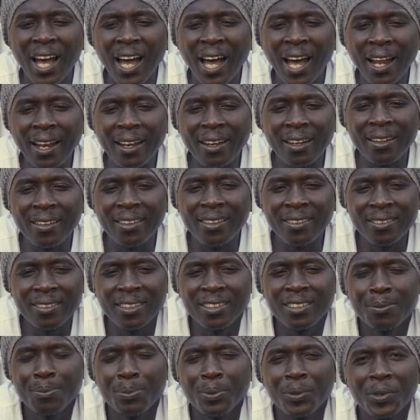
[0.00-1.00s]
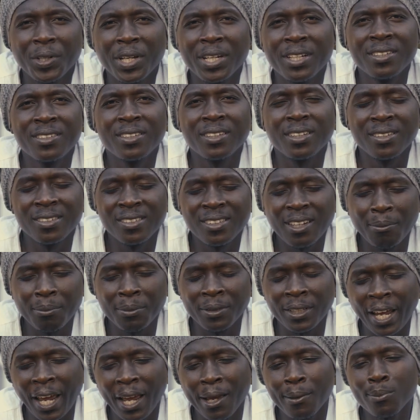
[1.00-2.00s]
And these experiences
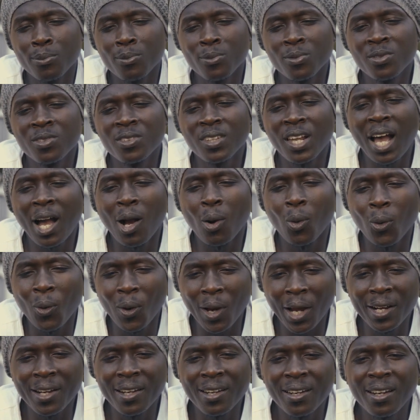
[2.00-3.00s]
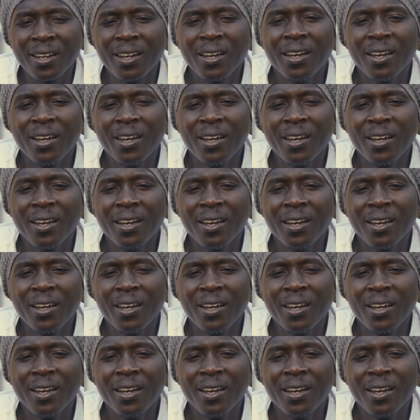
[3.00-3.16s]
sometimes are what